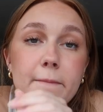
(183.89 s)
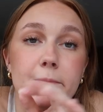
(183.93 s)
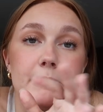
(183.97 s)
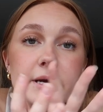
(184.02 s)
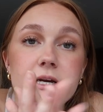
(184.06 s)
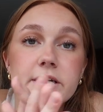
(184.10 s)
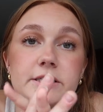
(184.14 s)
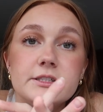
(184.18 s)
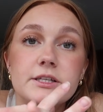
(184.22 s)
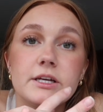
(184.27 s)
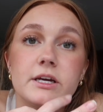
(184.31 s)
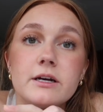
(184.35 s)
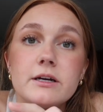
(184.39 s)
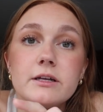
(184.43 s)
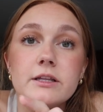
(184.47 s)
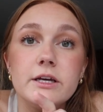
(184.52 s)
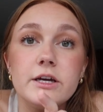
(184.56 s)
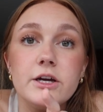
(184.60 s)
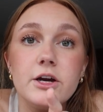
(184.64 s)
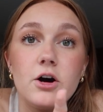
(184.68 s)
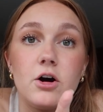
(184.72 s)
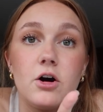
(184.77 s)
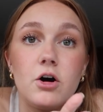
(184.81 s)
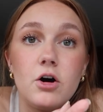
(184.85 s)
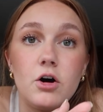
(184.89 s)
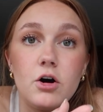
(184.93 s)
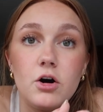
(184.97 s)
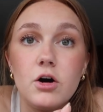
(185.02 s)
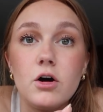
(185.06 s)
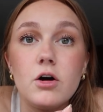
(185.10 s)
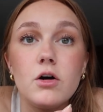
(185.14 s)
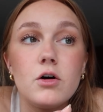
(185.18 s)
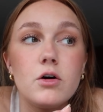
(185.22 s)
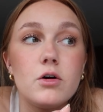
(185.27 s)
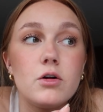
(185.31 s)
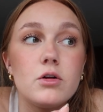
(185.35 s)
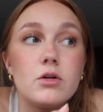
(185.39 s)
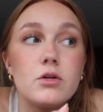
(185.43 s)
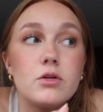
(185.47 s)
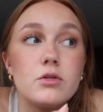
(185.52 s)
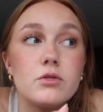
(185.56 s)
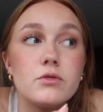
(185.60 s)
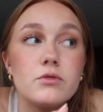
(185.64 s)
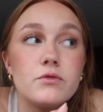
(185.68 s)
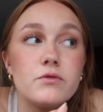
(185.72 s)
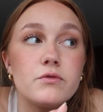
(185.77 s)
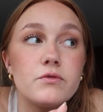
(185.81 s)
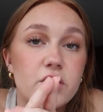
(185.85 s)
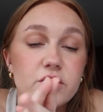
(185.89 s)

Basically, all